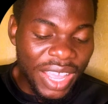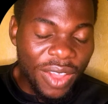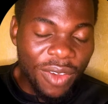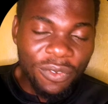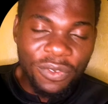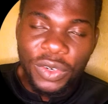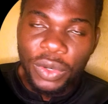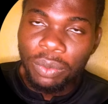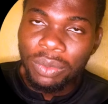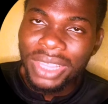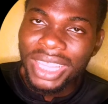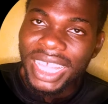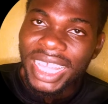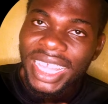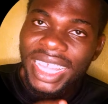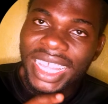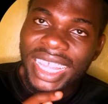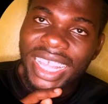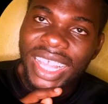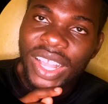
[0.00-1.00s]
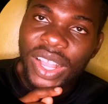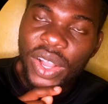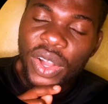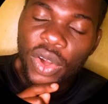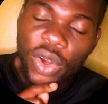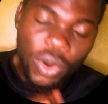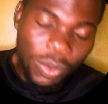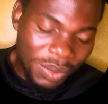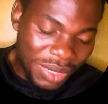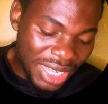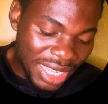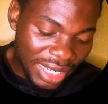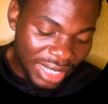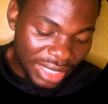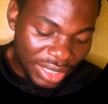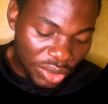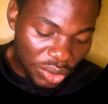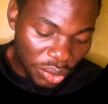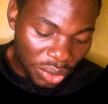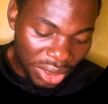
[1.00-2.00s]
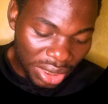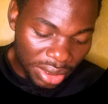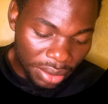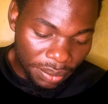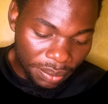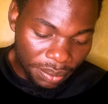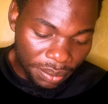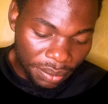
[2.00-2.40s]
from the home directory